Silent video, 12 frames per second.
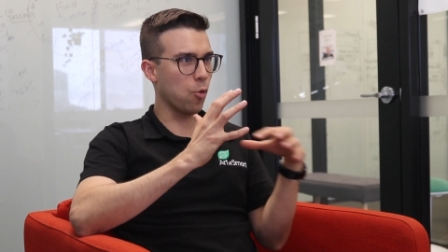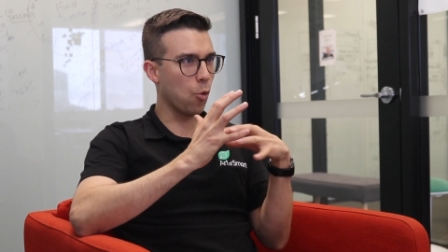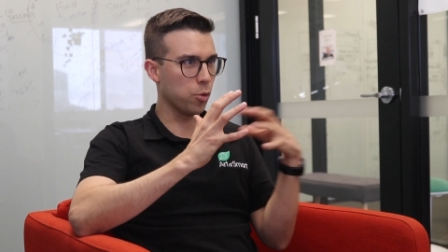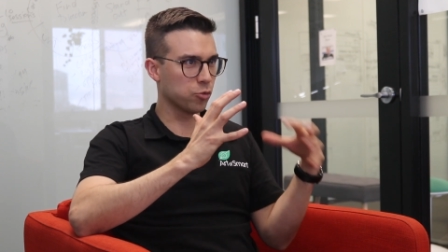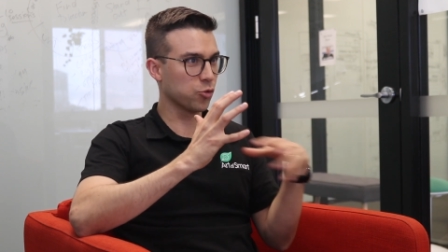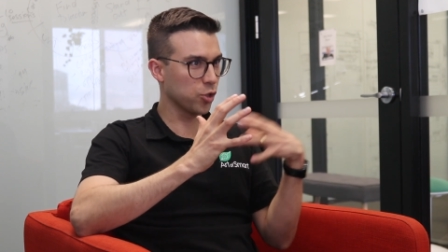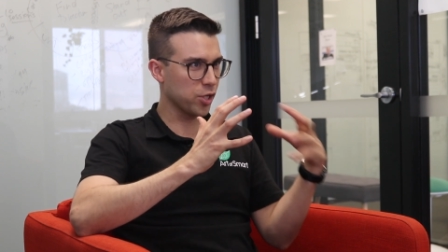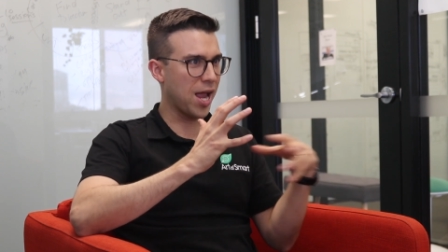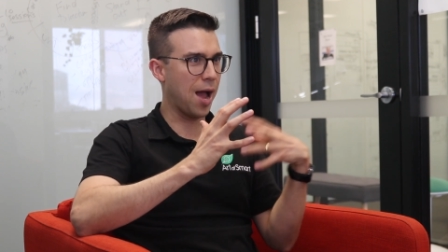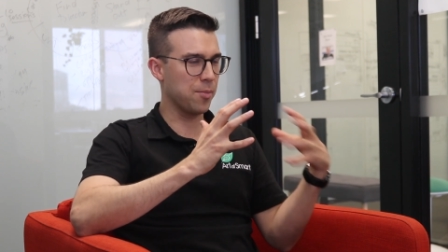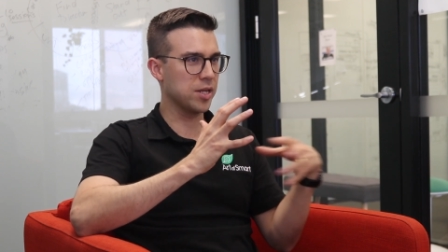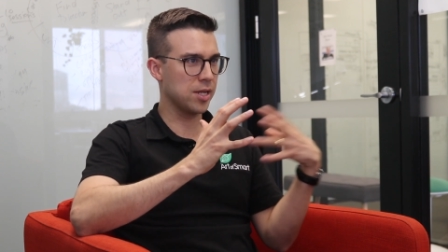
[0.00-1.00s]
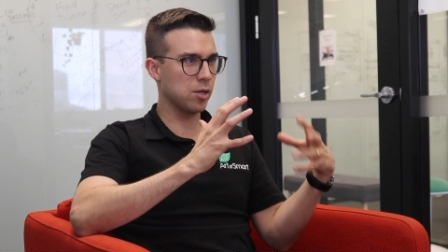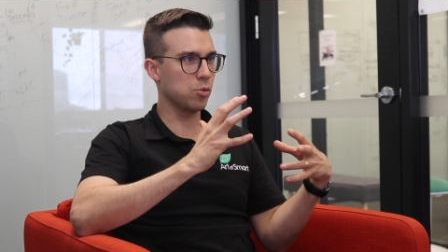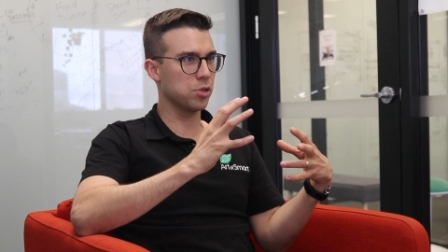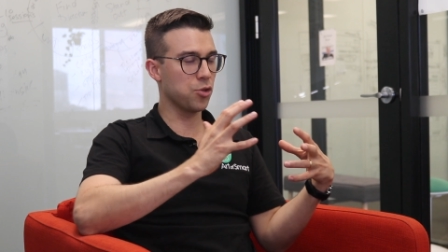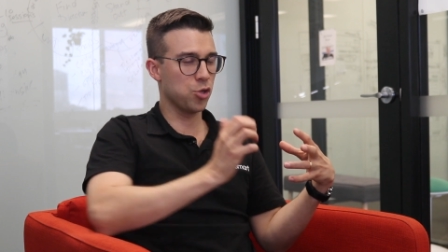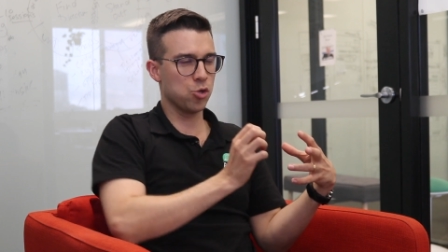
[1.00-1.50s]
what was really happening here
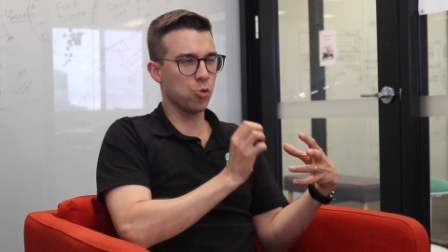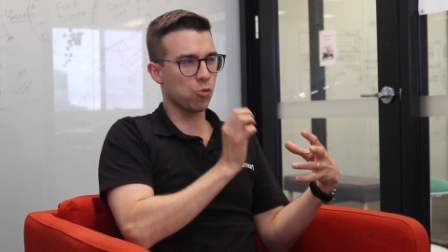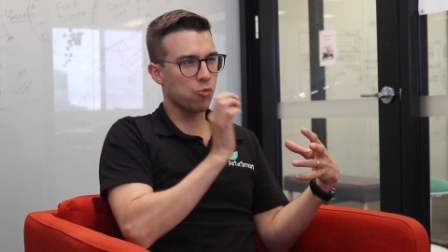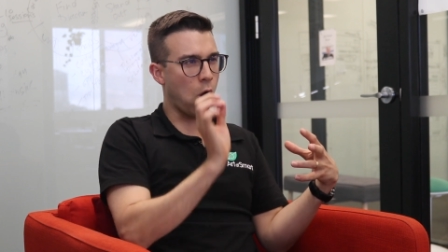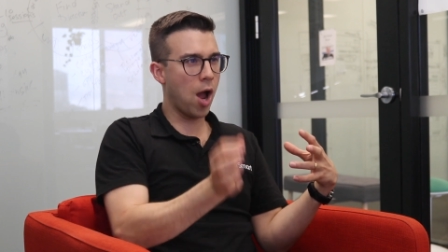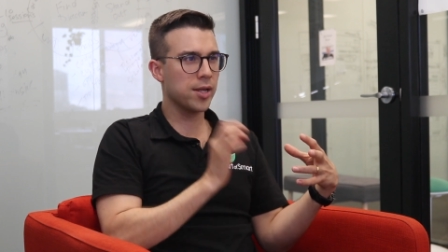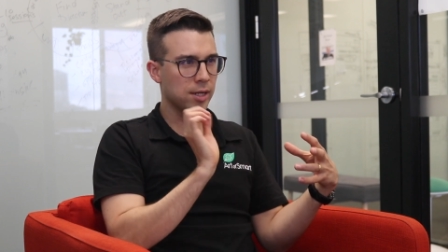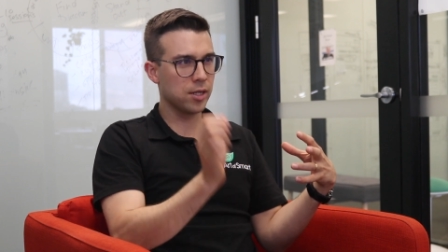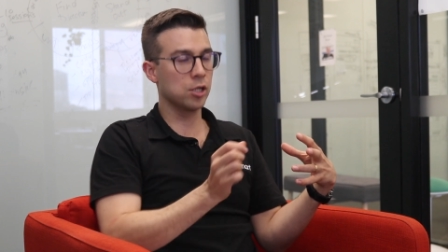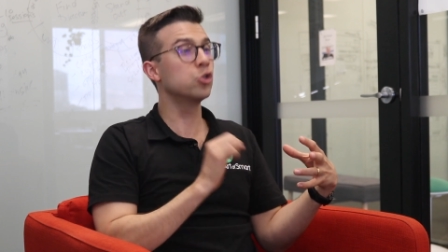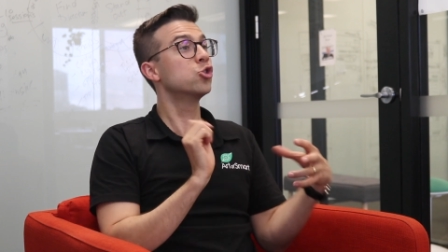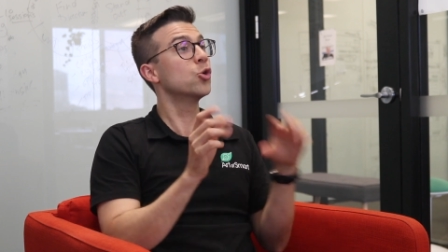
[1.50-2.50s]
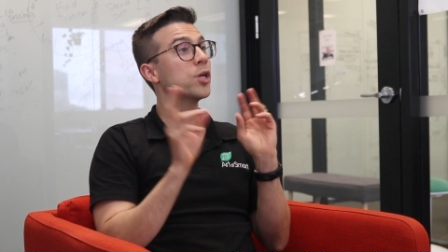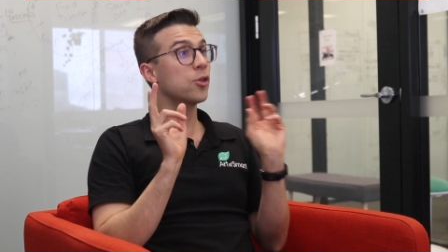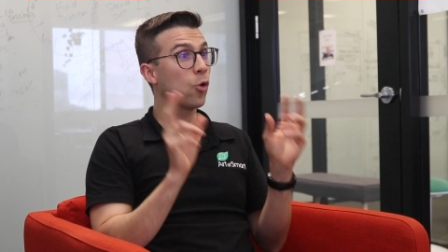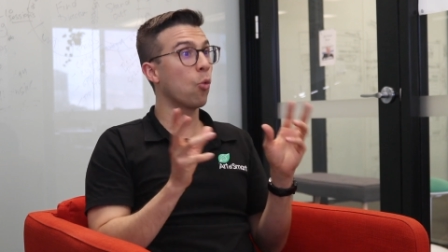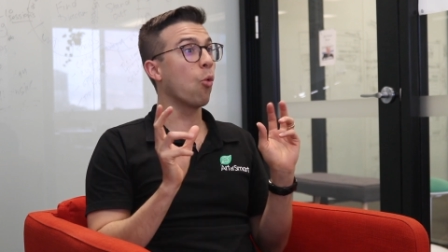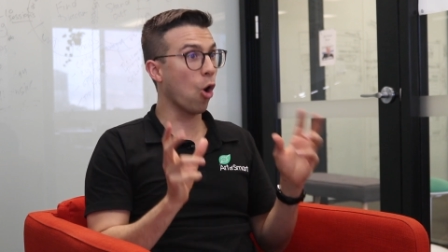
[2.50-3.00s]
was that you were writing it and doing
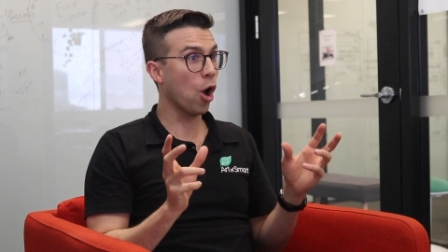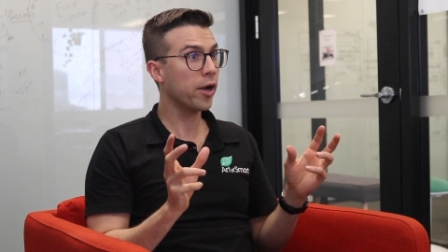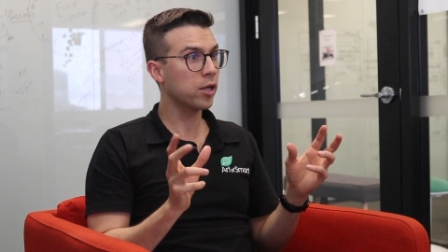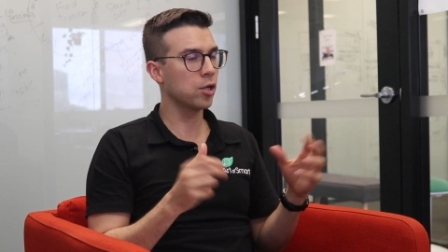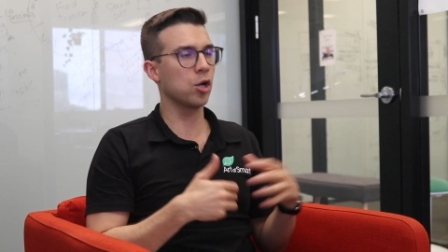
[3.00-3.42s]
the work.